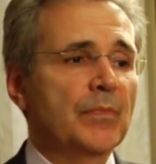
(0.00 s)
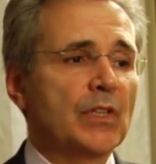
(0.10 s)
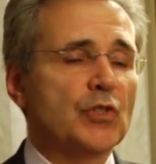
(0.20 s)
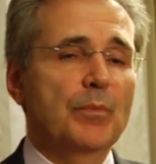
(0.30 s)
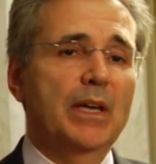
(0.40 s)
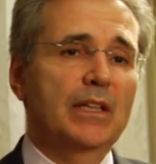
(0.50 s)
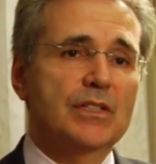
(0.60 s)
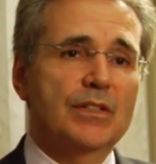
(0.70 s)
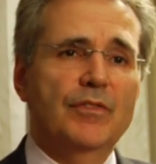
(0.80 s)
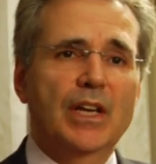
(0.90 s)

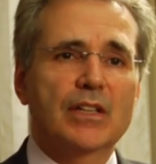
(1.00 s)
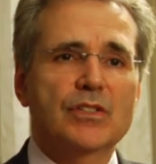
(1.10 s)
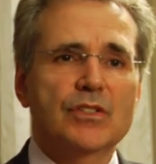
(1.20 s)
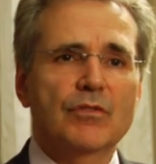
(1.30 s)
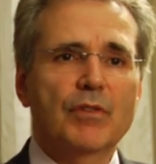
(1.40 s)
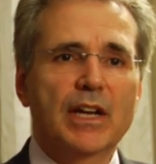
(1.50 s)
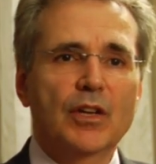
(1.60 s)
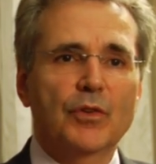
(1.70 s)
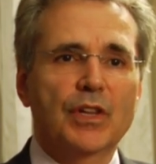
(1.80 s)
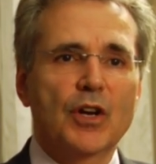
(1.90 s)
Tremendous advances in
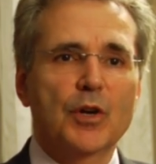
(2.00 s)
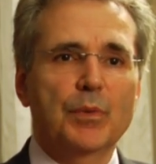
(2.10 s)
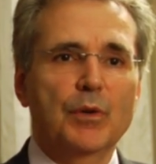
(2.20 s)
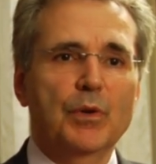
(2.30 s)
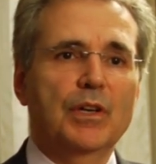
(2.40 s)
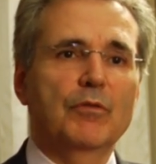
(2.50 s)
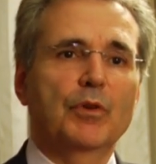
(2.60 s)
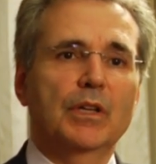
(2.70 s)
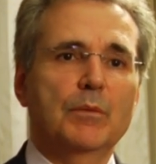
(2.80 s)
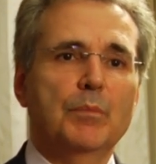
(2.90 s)
radiotherapy, we can
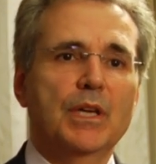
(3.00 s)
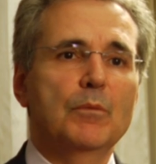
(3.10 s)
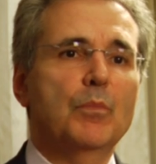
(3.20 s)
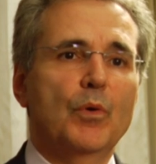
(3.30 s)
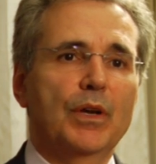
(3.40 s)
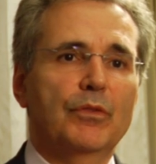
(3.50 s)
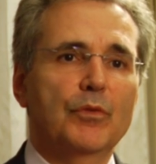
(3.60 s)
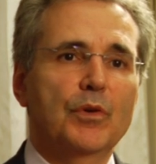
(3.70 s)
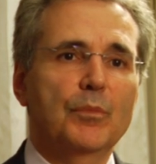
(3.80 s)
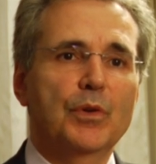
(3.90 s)
really pinpoint
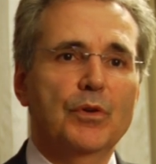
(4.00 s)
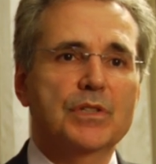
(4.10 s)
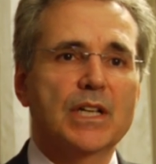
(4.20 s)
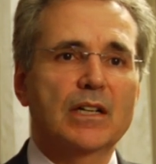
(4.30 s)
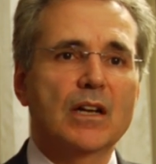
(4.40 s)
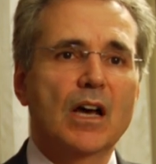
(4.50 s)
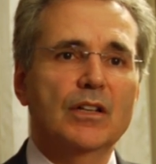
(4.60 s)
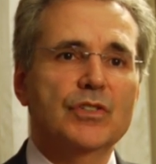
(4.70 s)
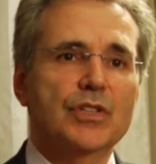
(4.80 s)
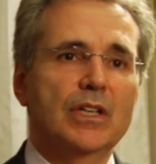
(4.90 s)
through computer
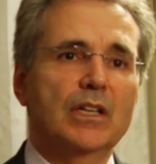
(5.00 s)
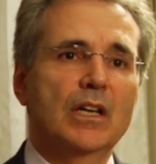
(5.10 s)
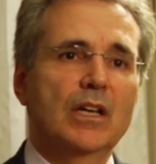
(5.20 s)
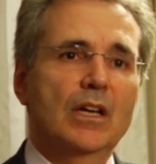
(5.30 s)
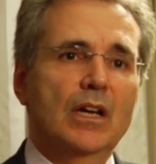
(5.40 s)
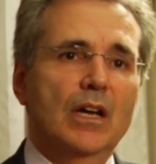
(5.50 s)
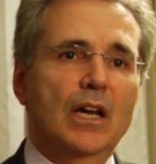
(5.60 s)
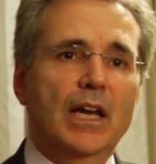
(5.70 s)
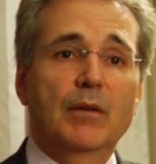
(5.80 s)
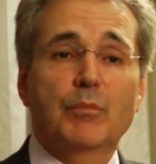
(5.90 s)
technology
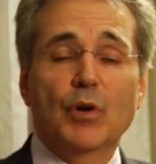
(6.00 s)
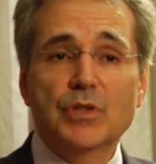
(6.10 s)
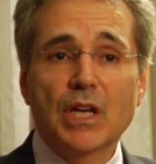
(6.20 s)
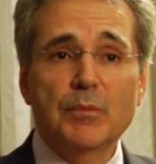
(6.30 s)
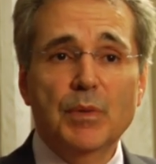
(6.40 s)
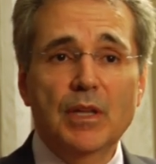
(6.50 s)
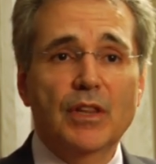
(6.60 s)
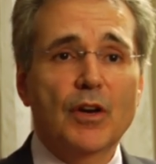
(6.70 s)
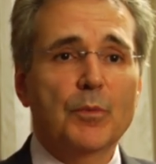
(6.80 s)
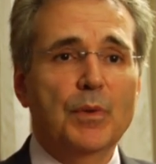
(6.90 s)
and proton beam
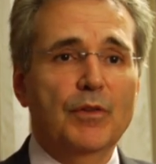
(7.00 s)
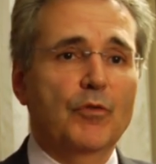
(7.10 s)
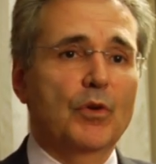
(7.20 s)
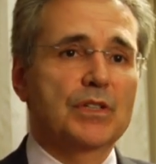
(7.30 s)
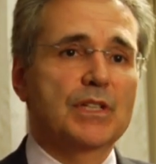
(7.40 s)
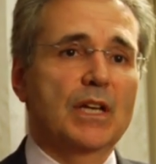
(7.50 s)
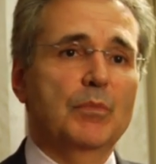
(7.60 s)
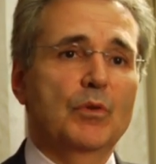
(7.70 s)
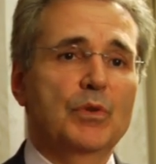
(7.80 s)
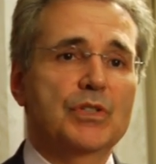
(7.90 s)
therapy, for
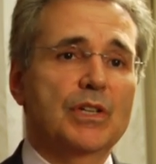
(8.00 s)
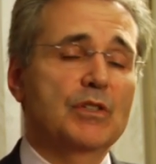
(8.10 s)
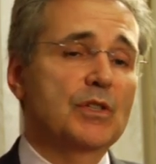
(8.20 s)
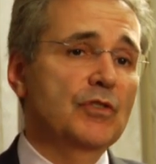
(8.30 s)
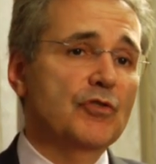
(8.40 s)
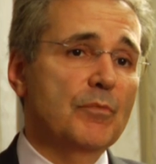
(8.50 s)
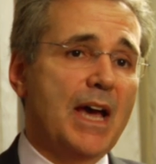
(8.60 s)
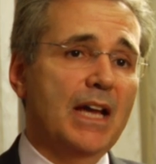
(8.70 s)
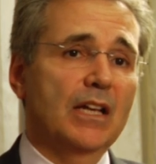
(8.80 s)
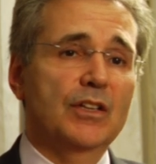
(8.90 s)
example, which can
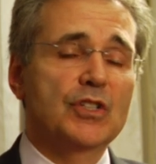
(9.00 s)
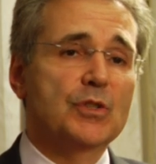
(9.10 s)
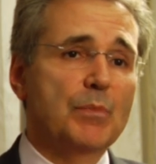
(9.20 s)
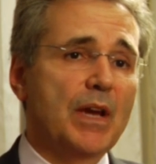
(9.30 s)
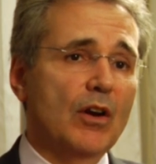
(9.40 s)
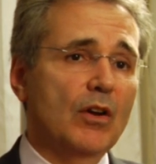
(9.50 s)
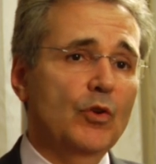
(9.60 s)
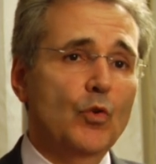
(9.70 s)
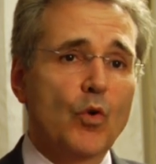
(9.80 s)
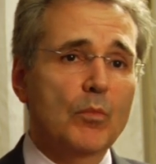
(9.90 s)
dramatically spare
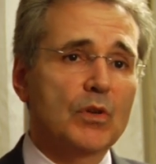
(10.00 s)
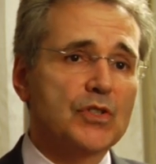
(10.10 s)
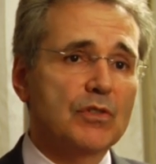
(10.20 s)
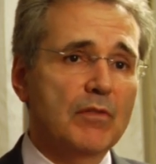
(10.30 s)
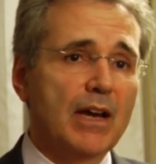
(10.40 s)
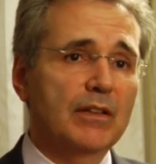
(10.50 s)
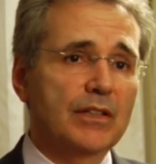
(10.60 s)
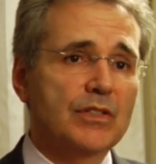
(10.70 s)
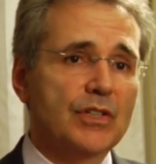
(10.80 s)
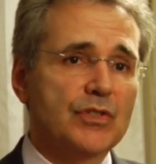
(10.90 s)
normal surrounding
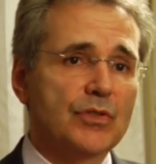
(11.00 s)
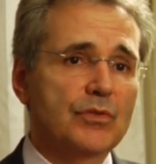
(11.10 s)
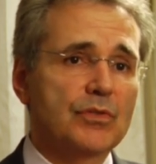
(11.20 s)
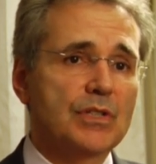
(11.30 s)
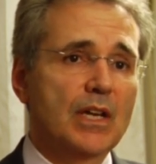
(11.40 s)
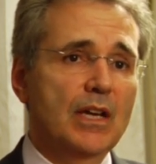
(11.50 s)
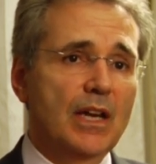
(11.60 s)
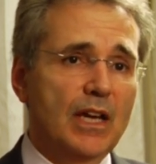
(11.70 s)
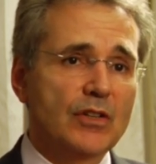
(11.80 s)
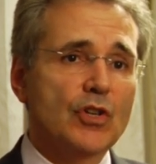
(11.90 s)
tissues
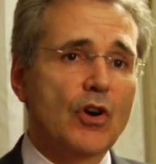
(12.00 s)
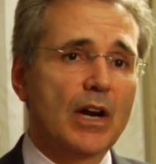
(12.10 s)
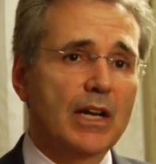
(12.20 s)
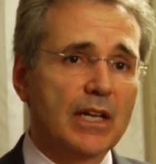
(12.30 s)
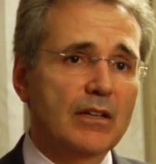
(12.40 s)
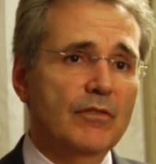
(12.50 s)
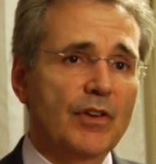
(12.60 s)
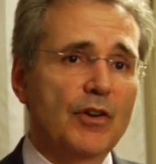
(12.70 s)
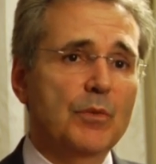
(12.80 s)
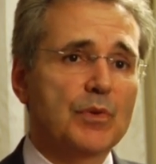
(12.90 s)
and target
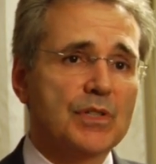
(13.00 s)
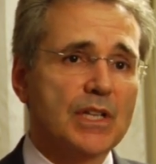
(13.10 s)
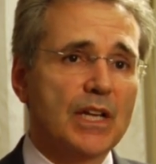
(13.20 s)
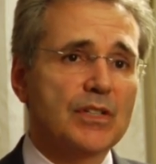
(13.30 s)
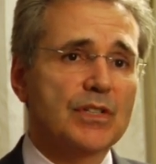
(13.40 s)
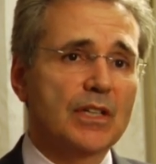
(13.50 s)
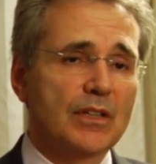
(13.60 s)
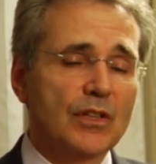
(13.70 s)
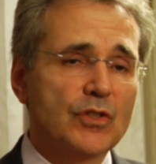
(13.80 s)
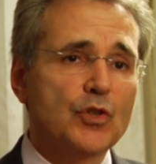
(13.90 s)
very precisely
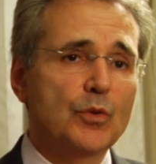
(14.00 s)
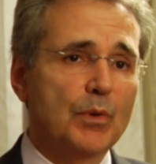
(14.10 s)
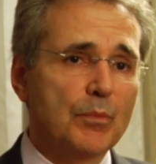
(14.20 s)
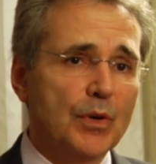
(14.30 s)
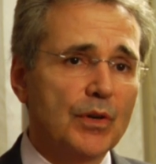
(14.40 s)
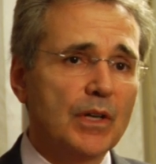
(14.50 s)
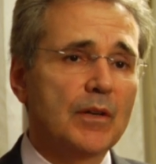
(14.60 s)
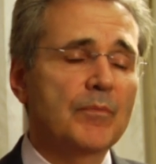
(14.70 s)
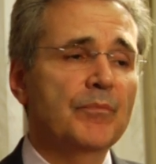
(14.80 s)
the tumor burden.